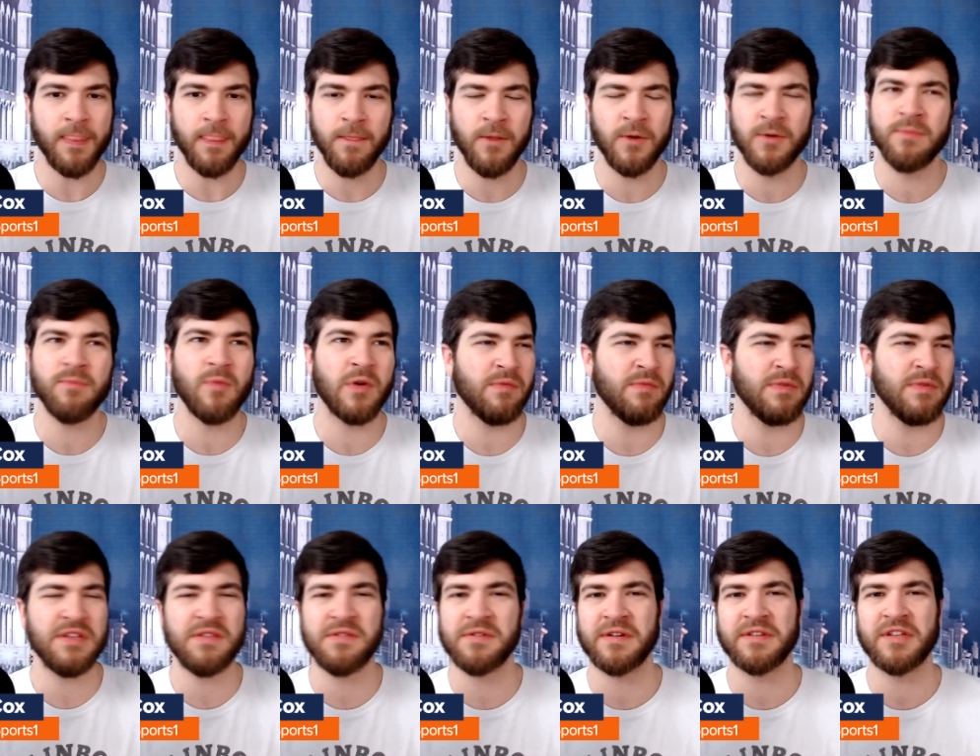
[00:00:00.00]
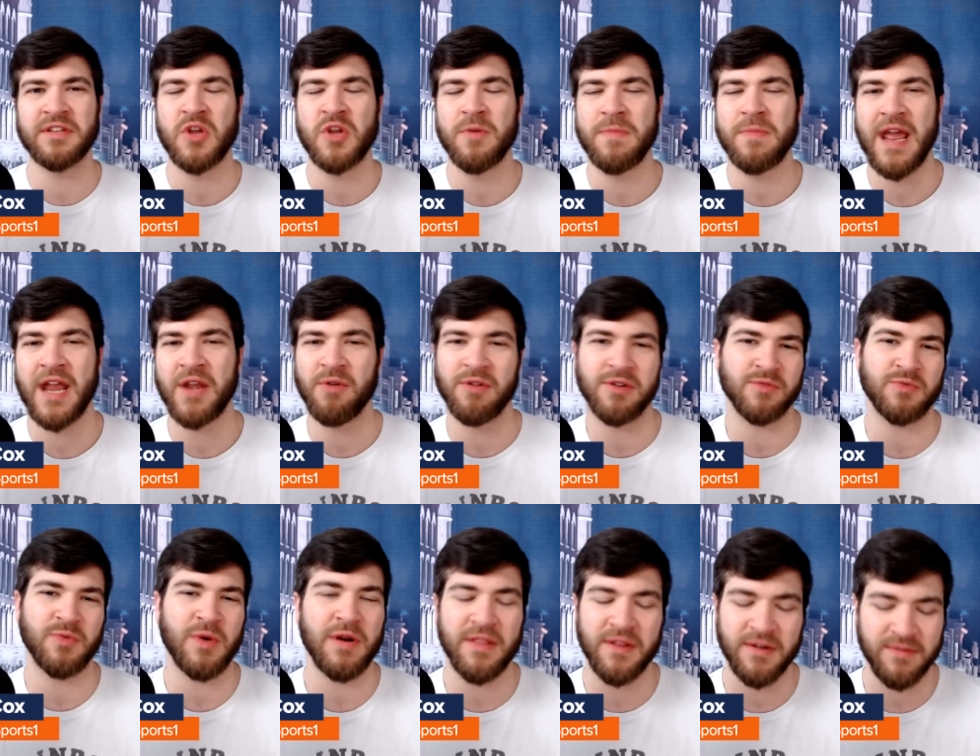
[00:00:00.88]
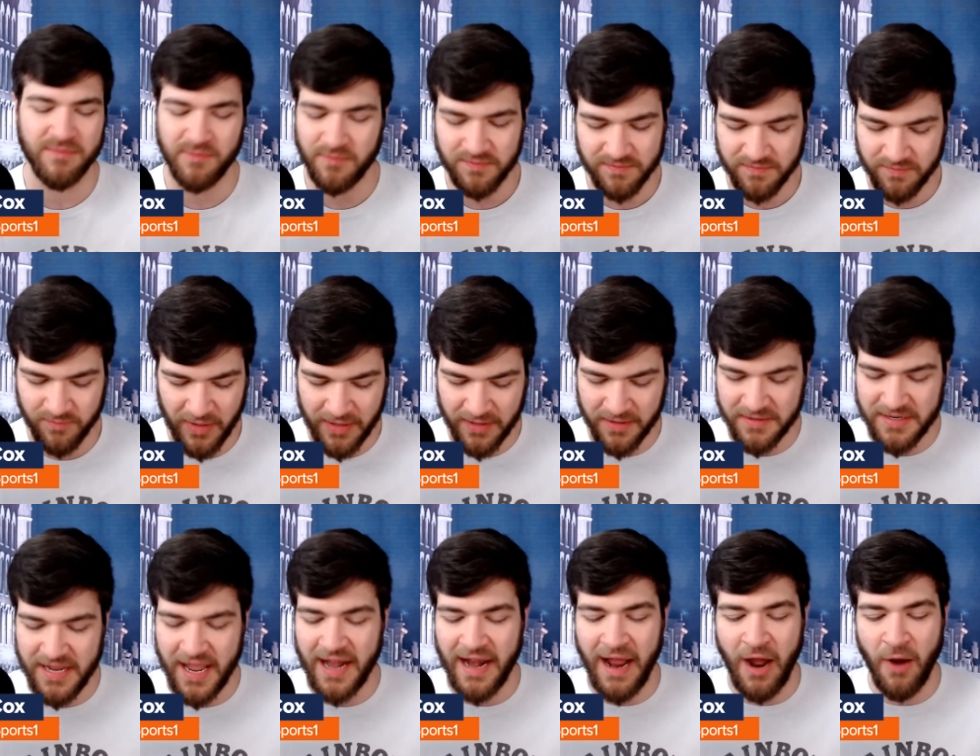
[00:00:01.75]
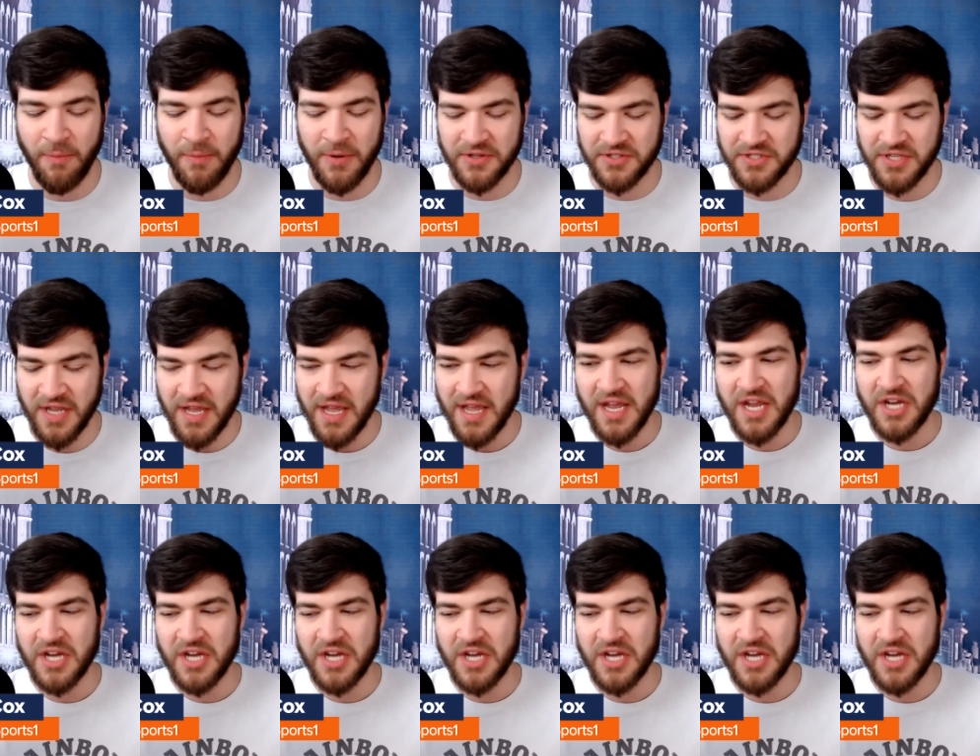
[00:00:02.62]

or it was either in the Q B annual or one of their one of their data outputs